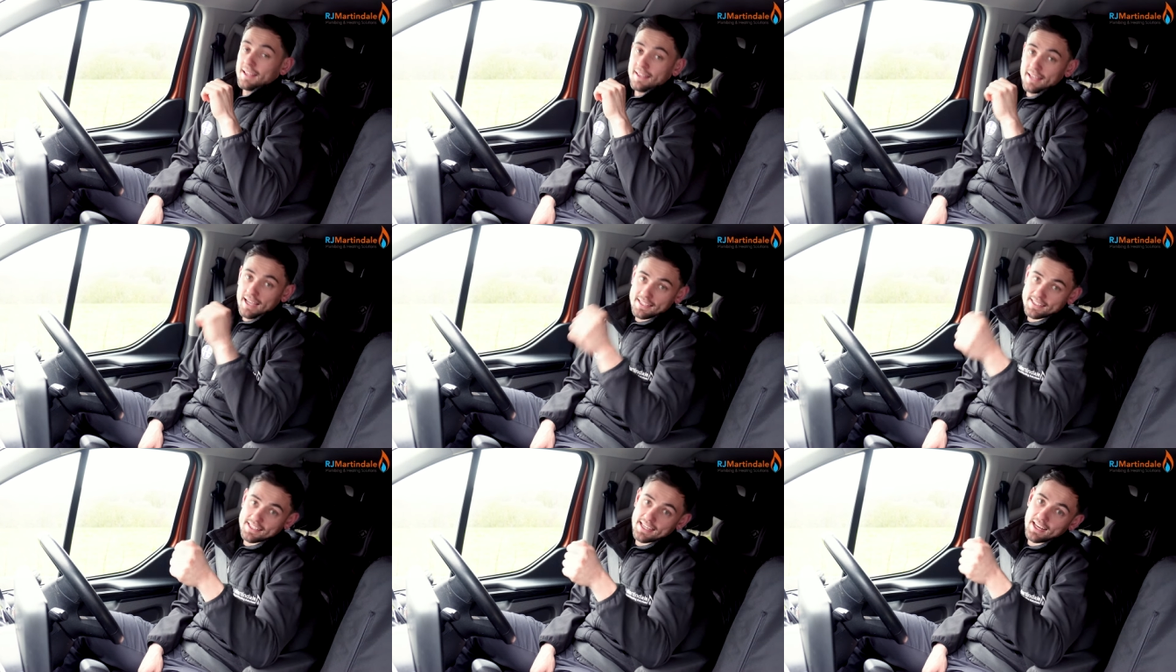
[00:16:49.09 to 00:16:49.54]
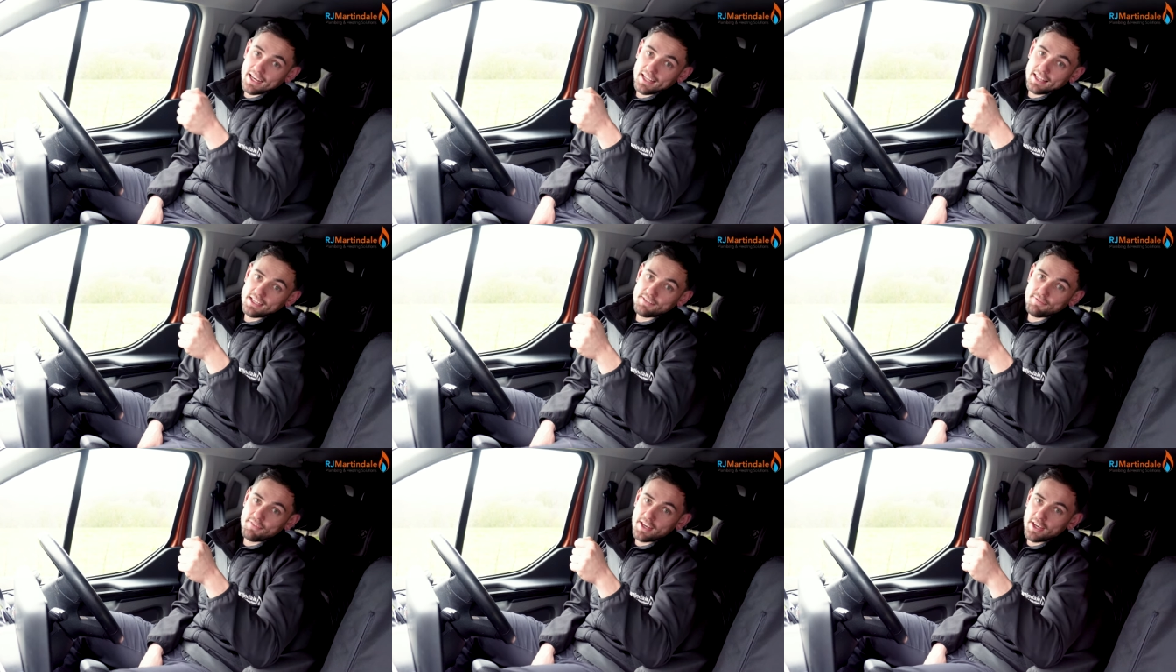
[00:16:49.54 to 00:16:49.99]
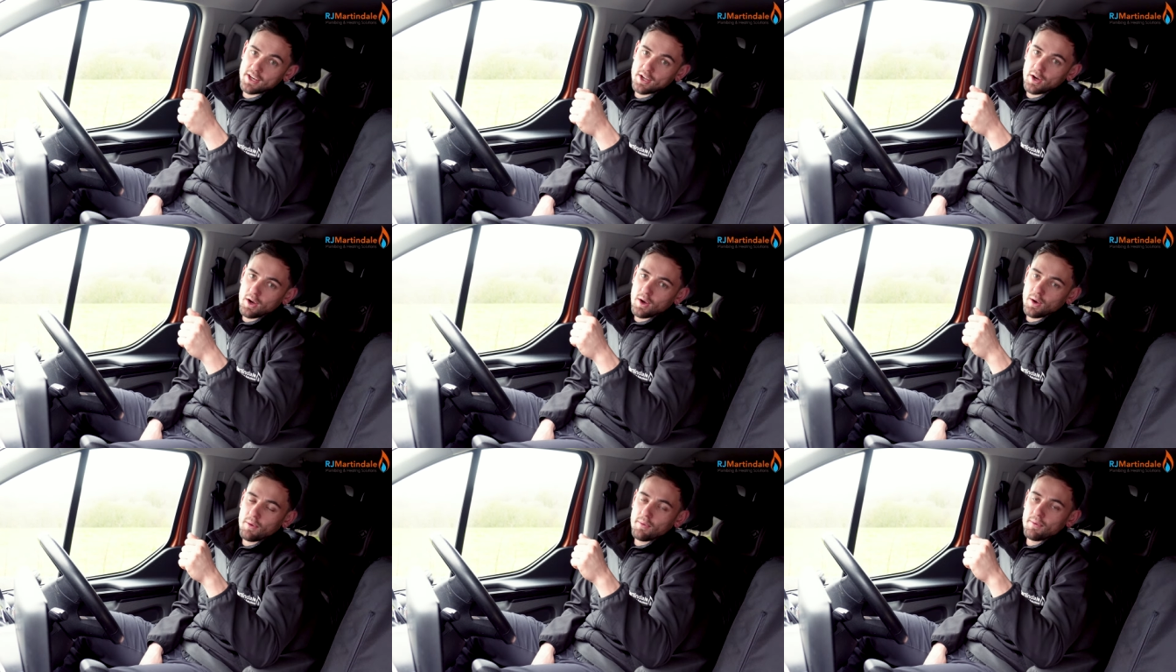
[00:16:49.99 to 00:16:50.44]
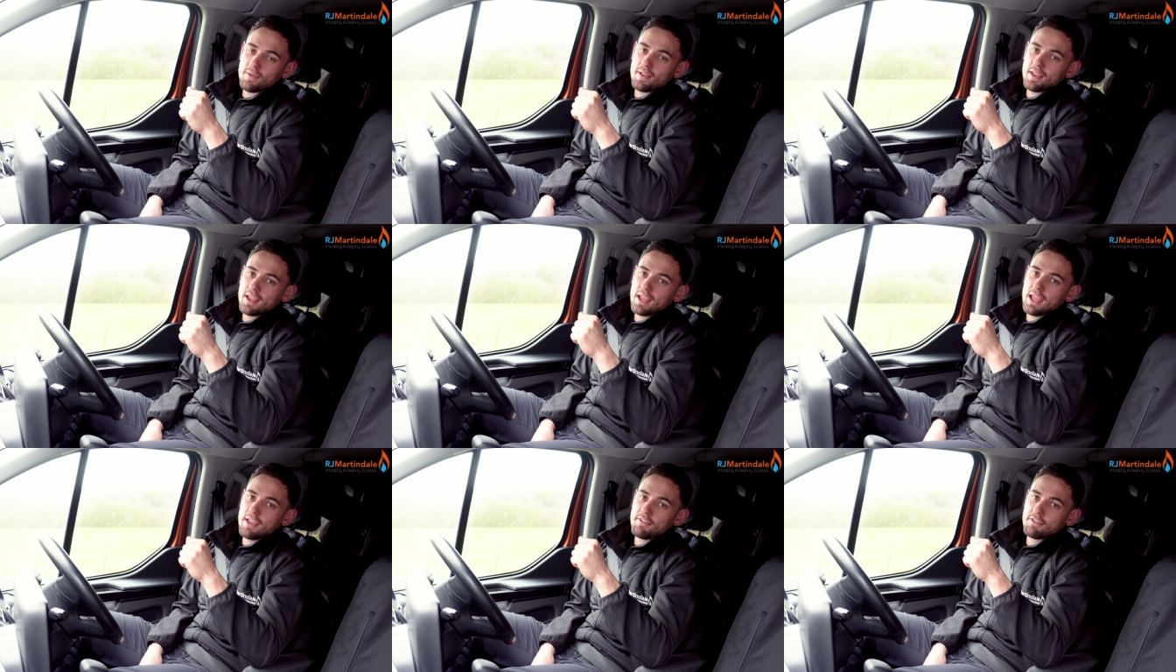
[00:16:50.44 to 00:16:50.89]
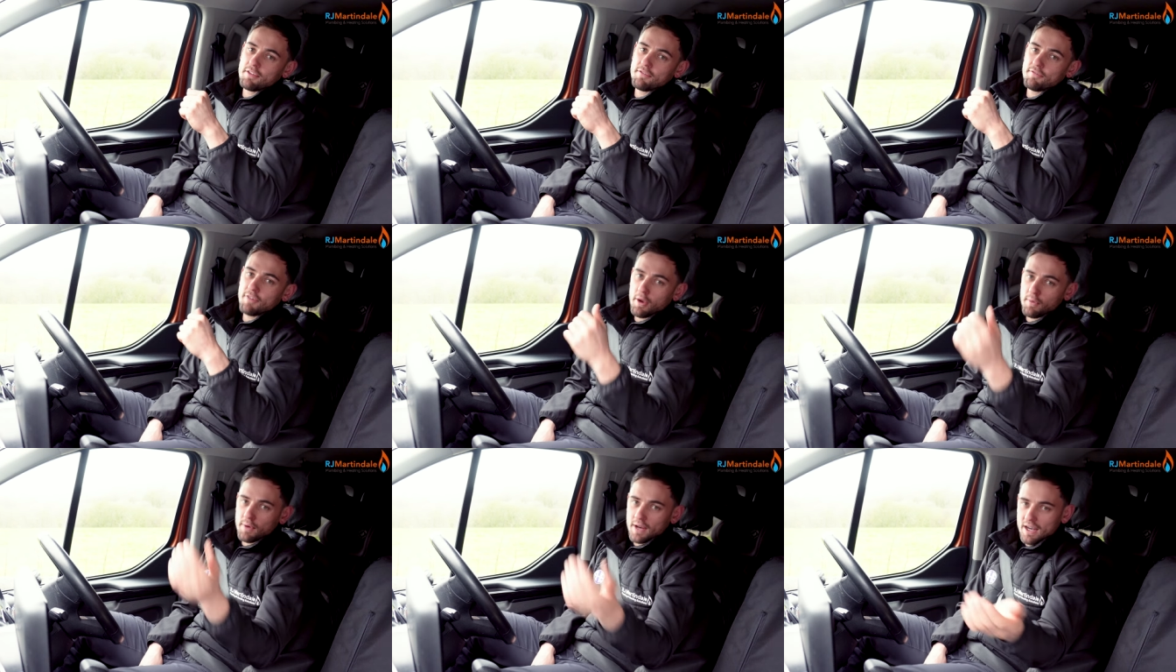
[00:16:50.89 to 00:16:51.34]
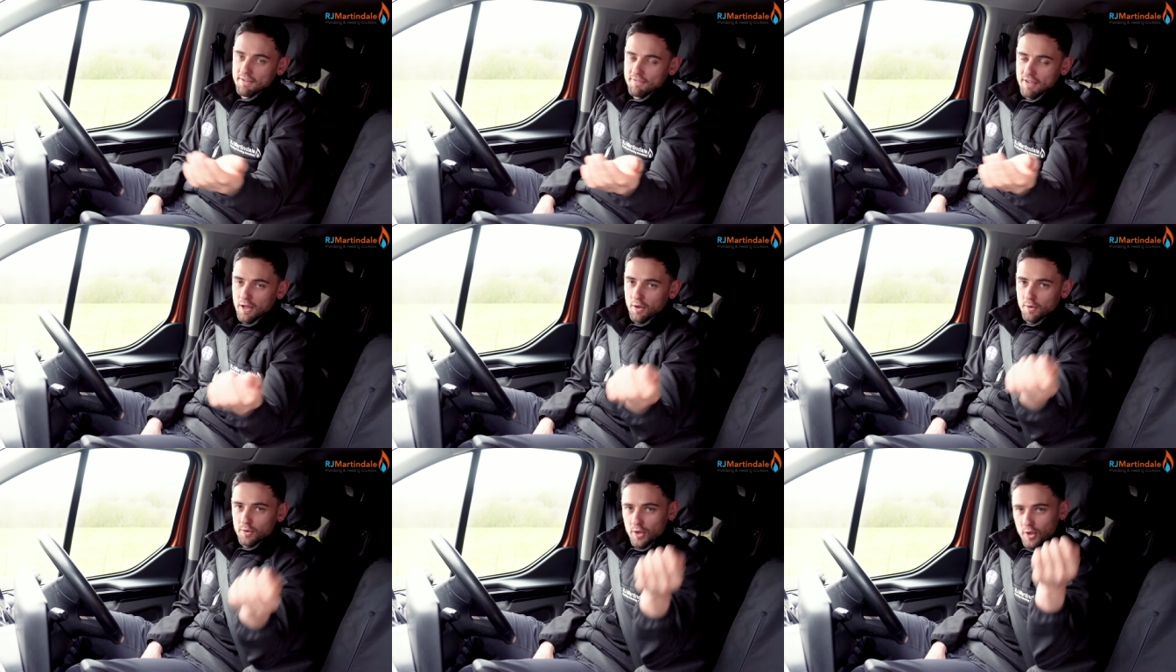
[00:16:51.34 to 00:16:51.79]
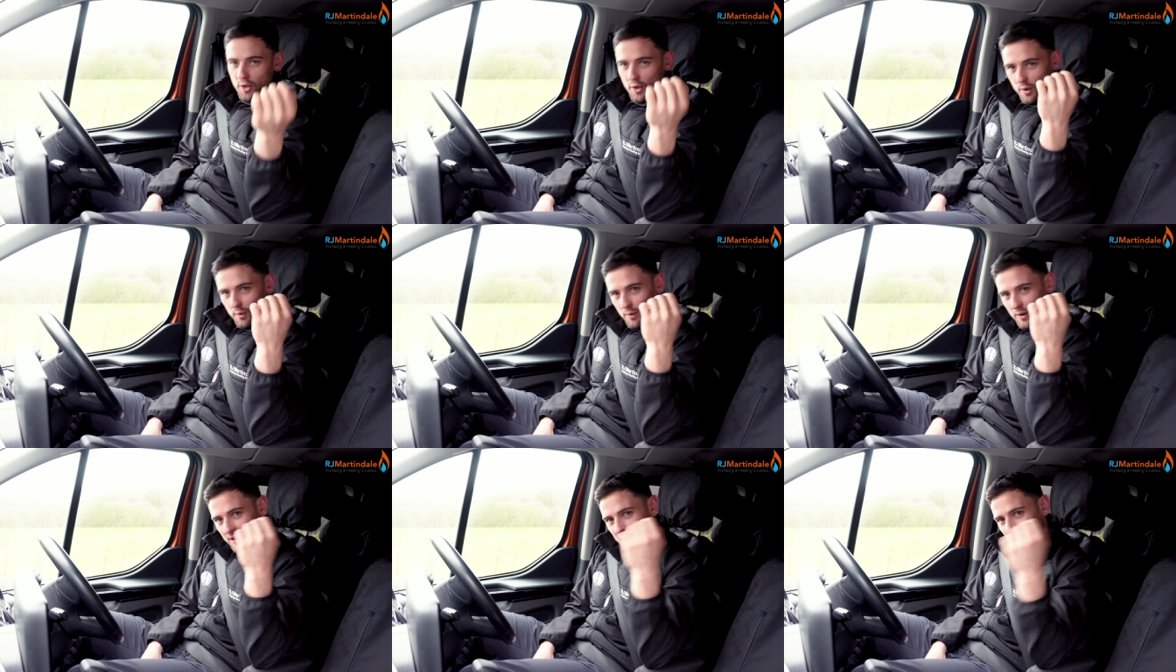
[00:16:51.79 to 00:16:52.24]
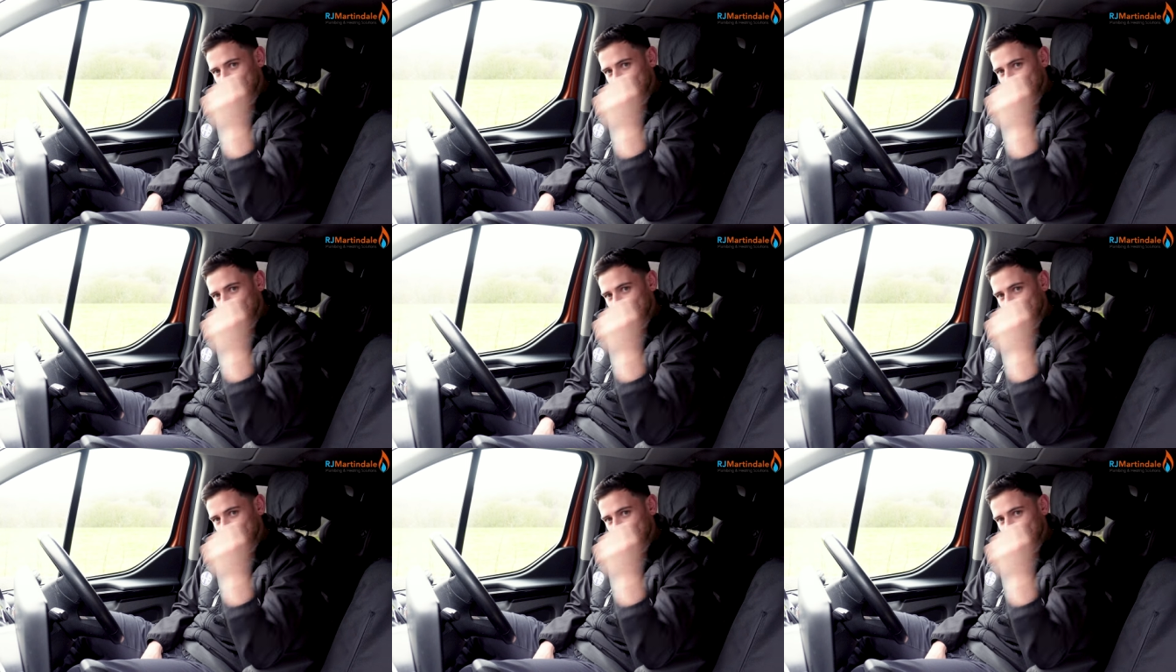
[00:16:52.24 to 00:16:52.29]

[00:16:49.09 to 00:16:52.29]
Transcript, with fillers: That's the end of this video. If you found any value,